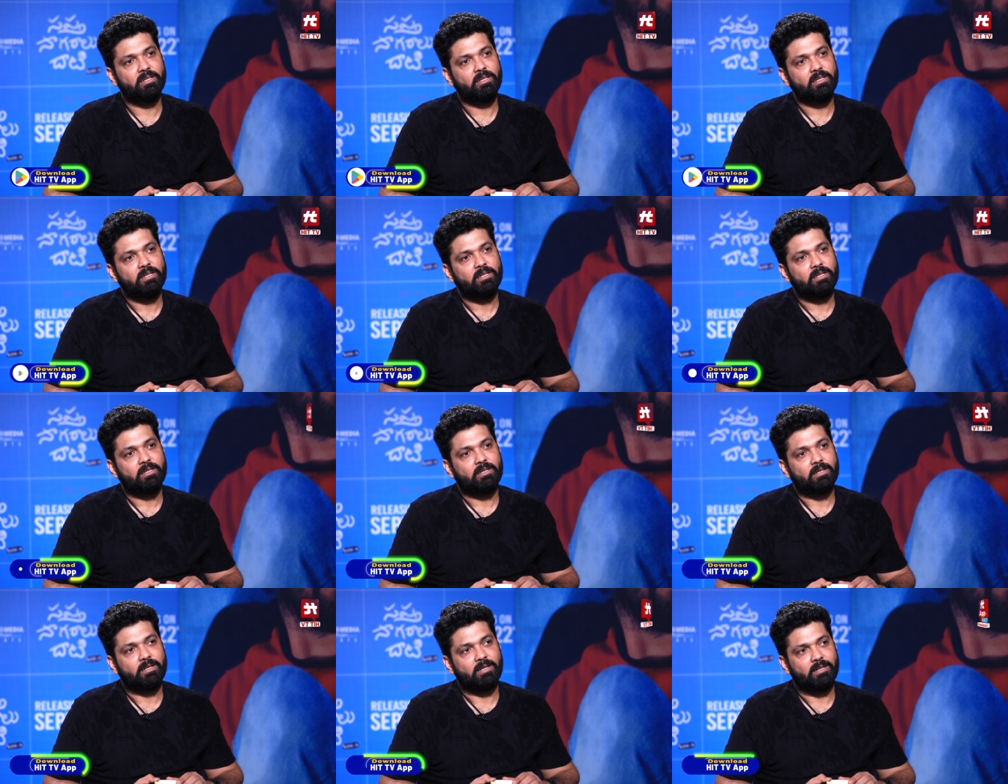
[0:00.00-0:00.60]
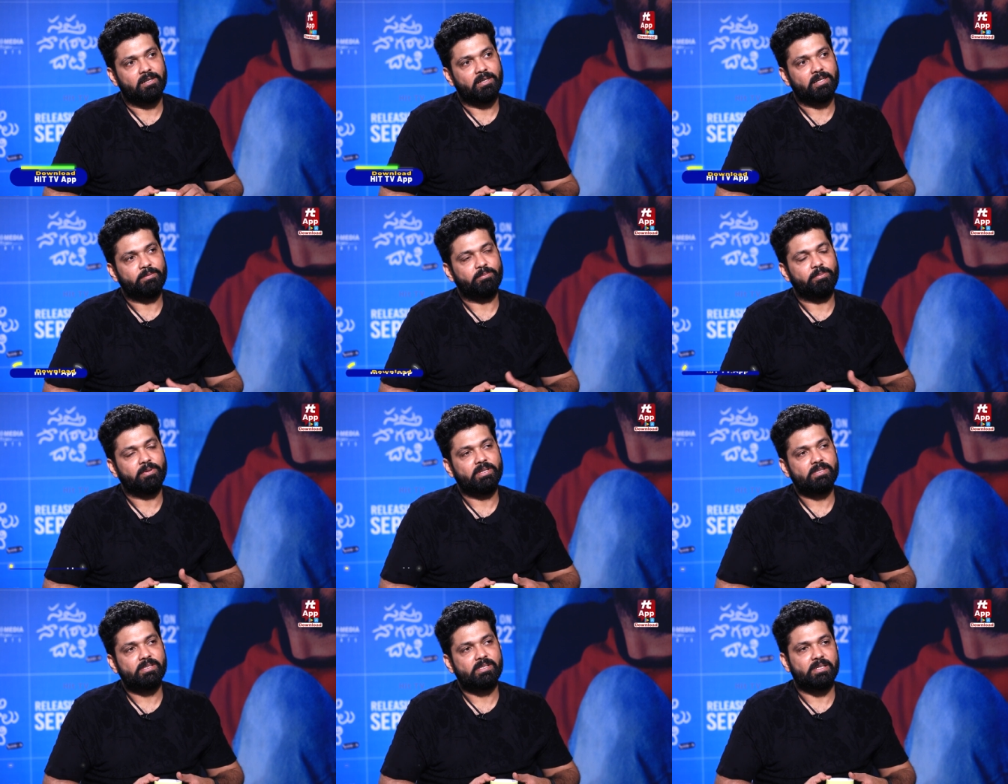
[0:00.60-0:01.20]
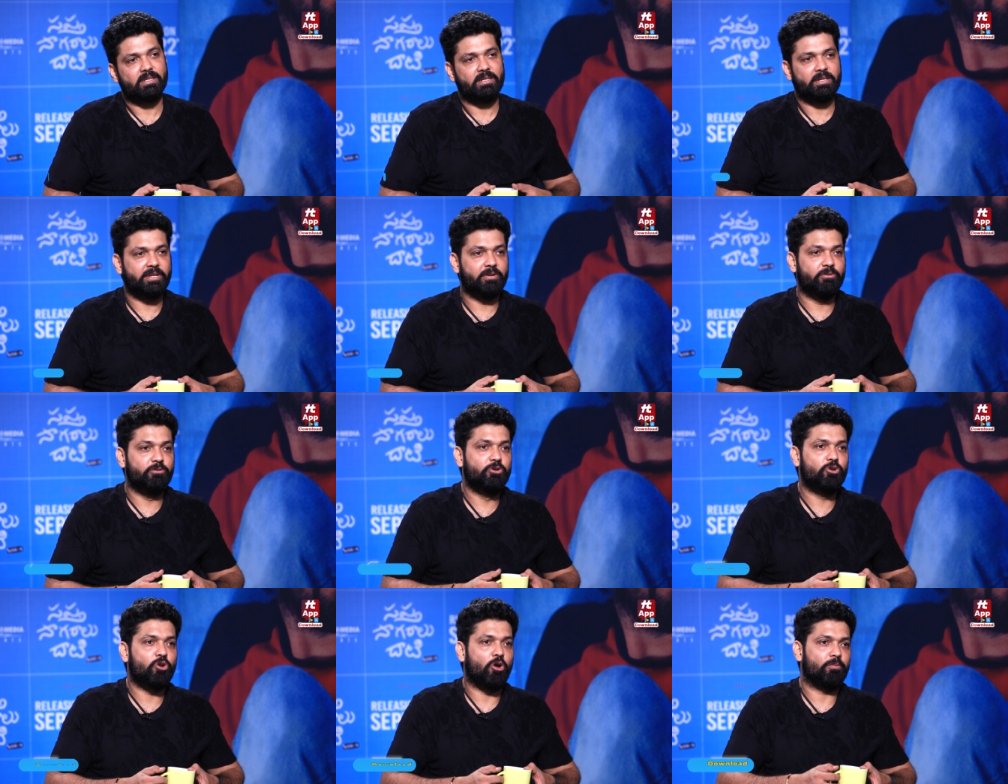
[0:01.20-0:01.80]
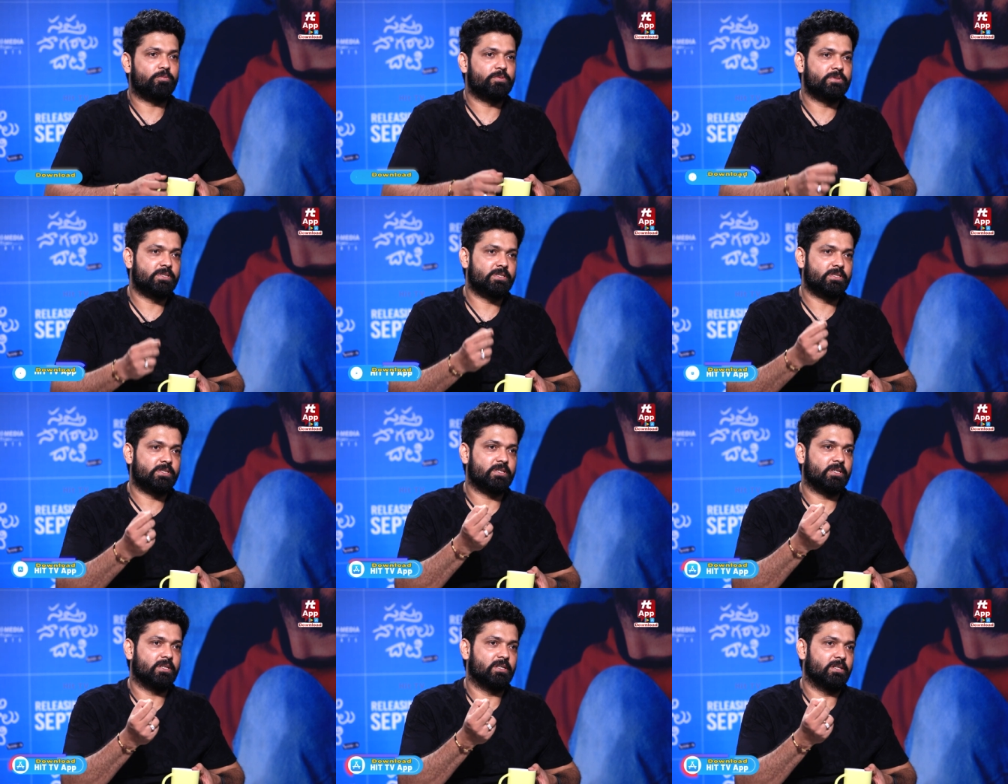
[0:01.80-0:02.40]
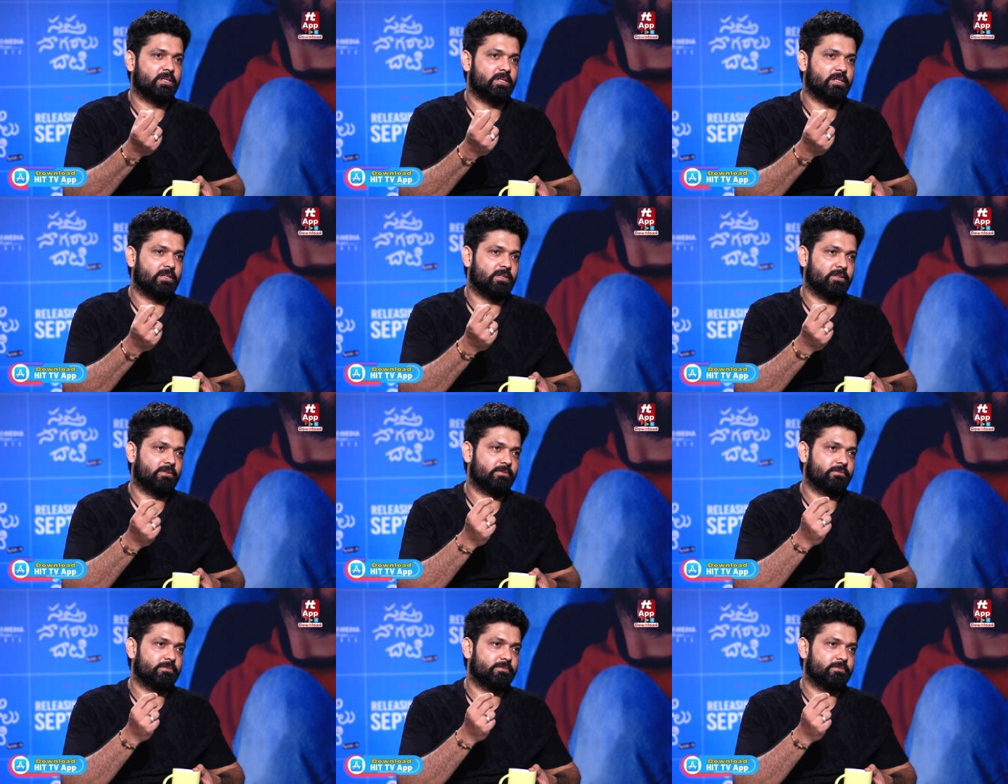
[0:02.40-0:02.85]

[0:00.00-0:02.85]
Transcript: Okay. Uh, it means dew drops uh,